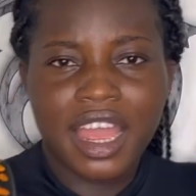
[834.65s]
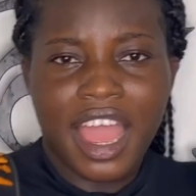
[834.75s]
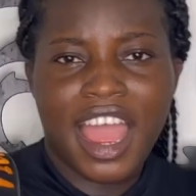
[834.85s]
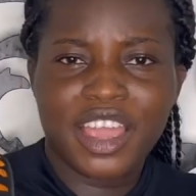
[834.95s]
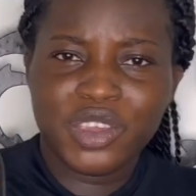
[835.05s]

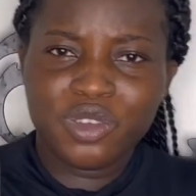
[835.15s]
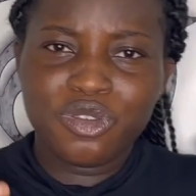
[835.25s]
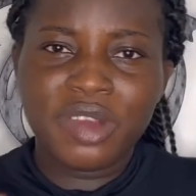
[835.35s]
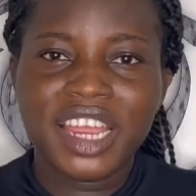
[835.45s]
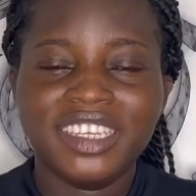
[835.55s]
Are you
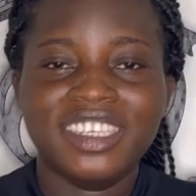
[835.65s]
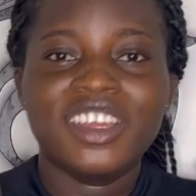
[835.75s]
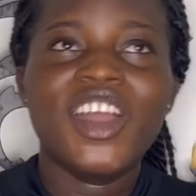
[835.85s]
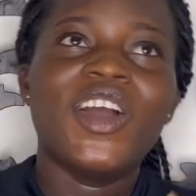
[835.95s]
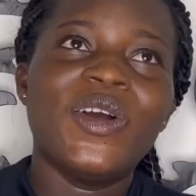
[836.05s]
ready?
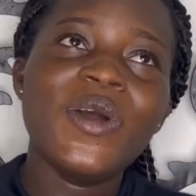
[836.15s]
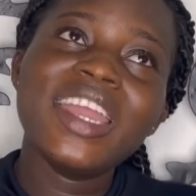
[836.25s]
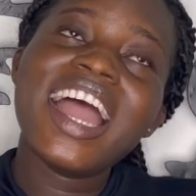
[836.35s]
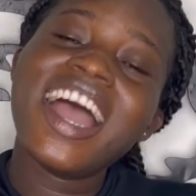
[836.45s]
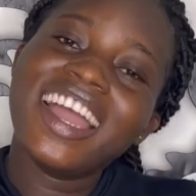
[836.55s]
Oh
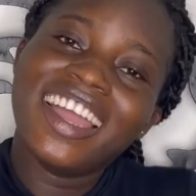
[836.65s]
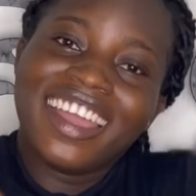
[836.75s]
yeah,